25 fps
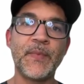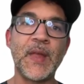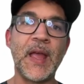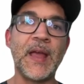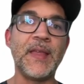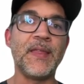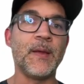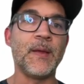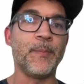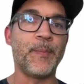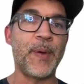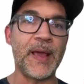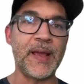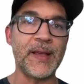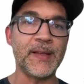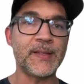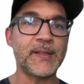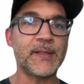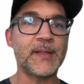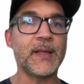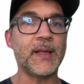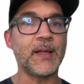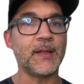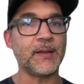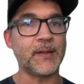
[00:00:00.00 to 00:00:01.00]
and then
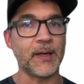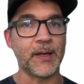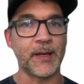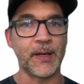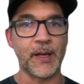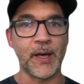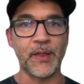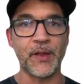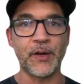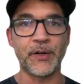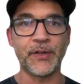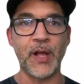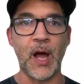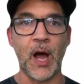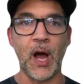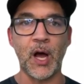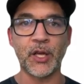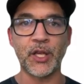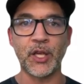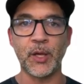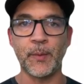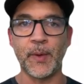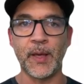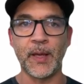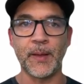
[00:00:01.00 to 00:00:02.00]
paste into another
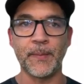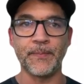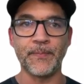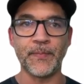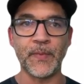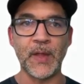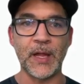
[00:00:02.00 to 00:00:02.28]
document,